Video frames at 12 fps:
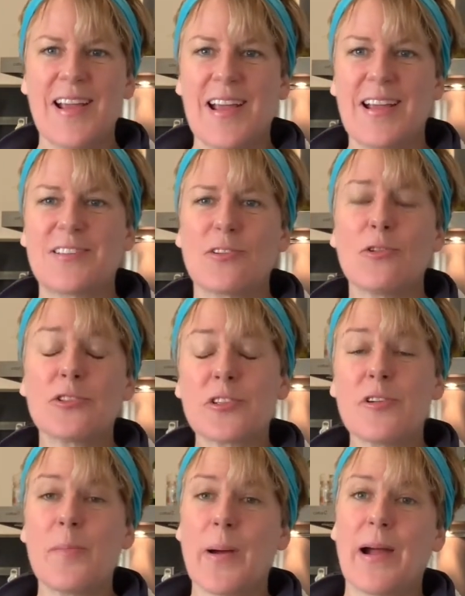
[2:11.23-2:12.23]
It's
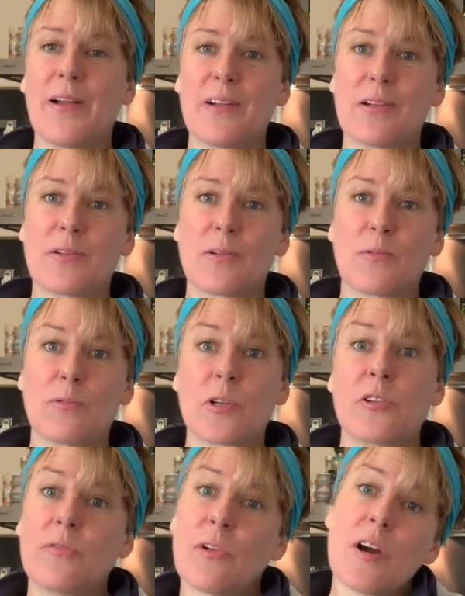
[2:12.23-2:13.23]
also about
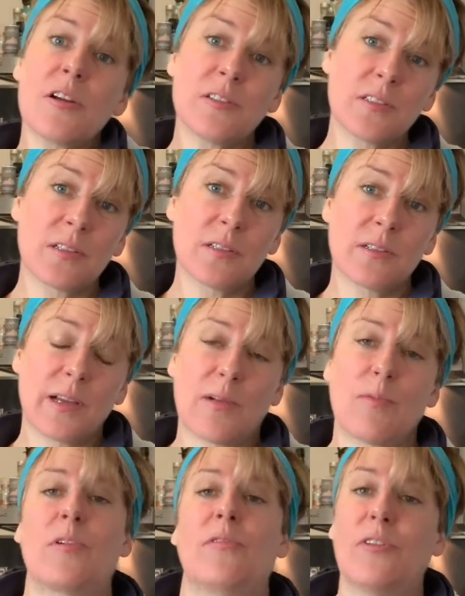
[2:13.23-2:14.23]
what you've lost
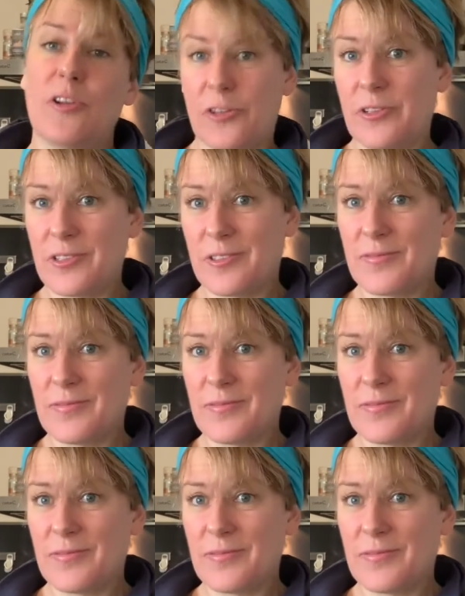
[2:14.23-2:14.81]
and what you've learned.